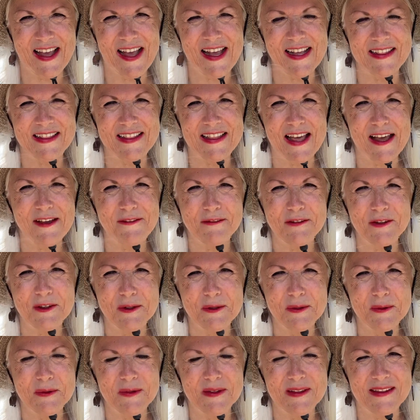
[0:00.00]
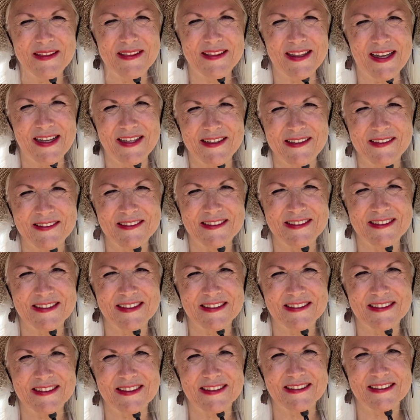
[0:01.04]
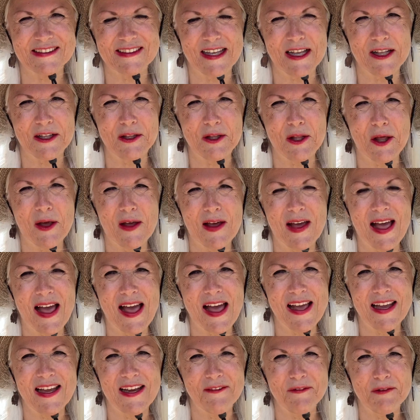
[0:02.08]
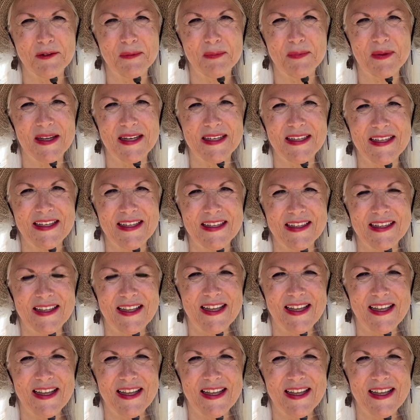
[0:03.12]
I love you. Thank you, Jesus. Aloha, everybody.